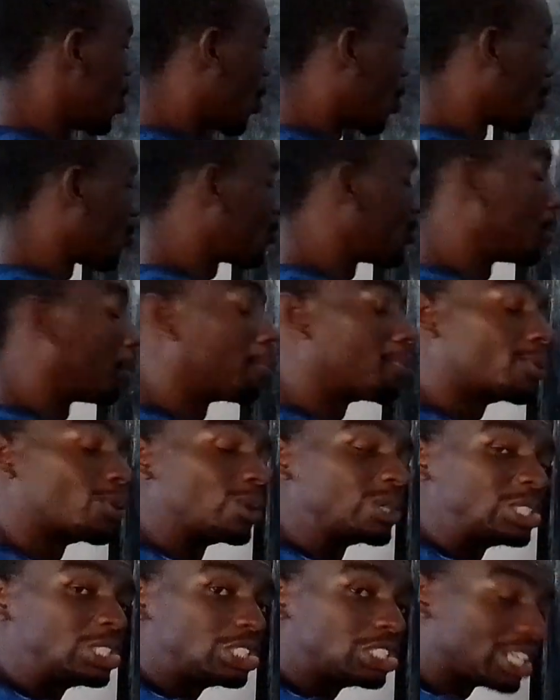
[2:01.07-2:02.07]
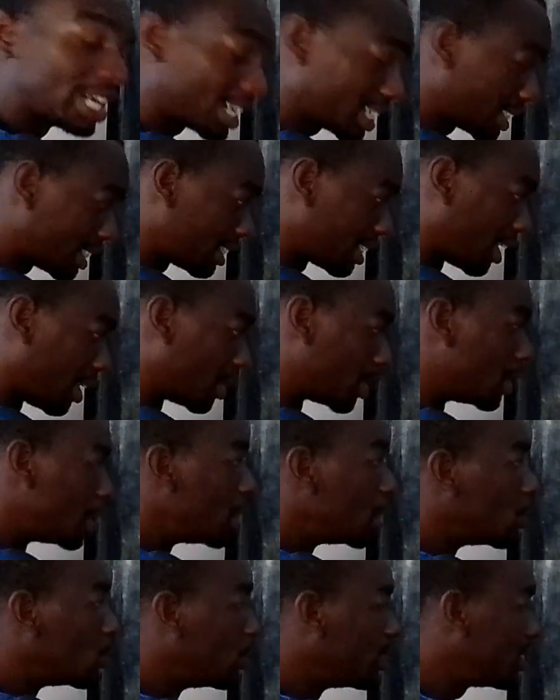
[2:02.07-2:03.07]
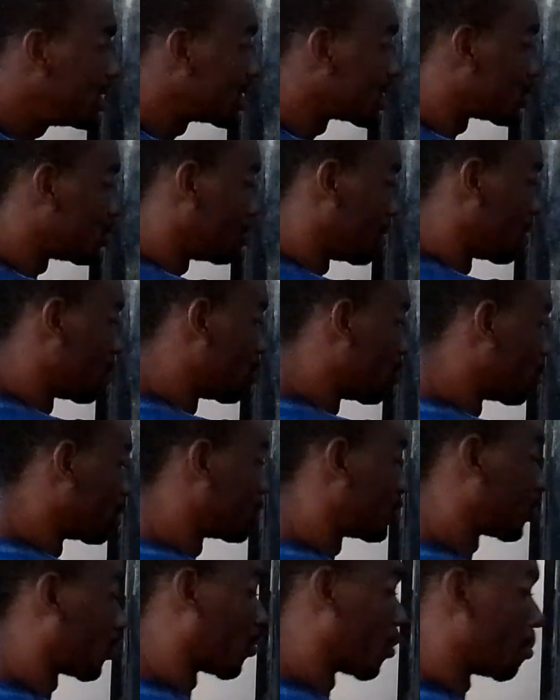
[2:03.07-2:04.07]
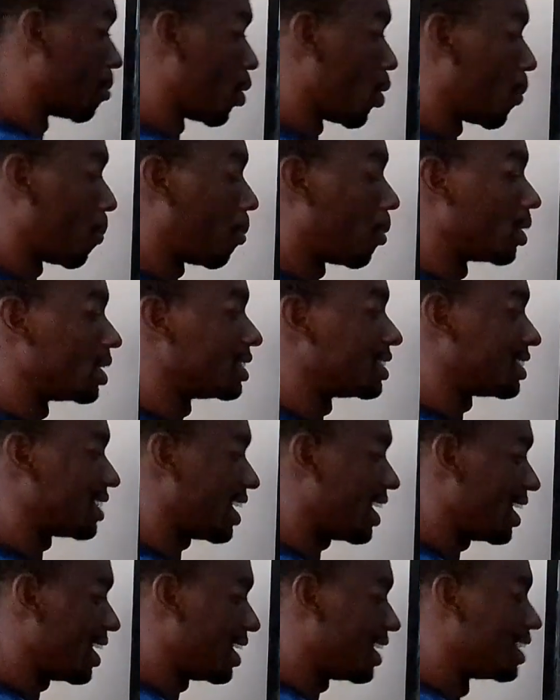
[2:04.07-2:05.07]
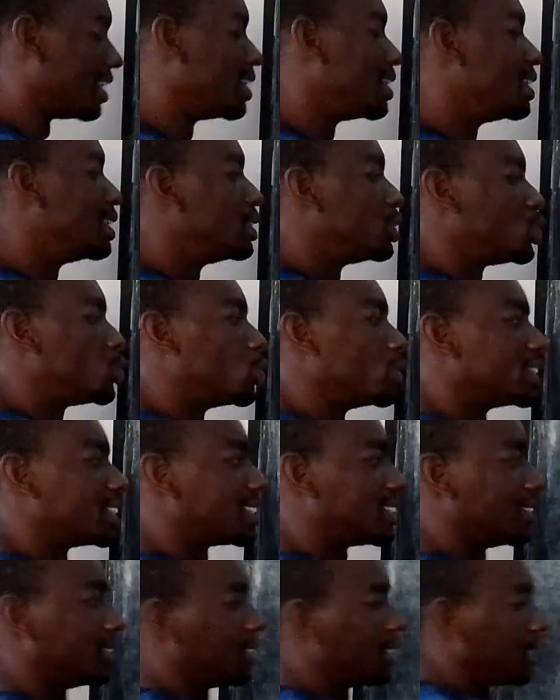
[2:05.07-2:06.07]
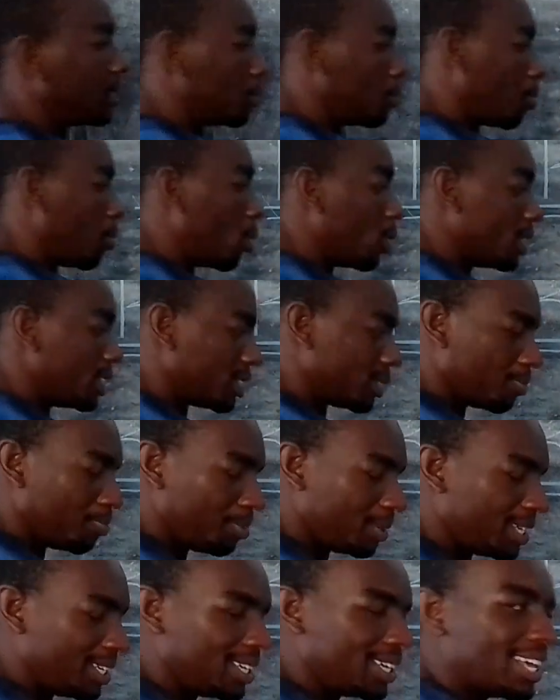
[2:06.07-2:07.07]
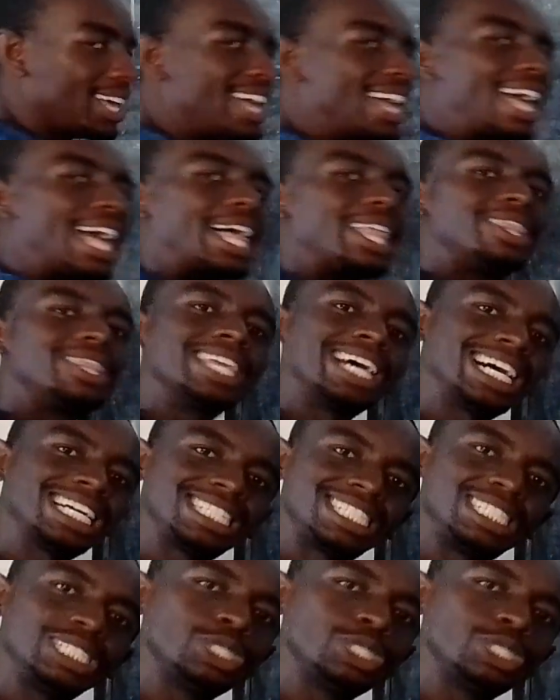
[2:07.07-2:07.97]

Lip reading: of the projectile, which has been launched from our point A to a certain point B. That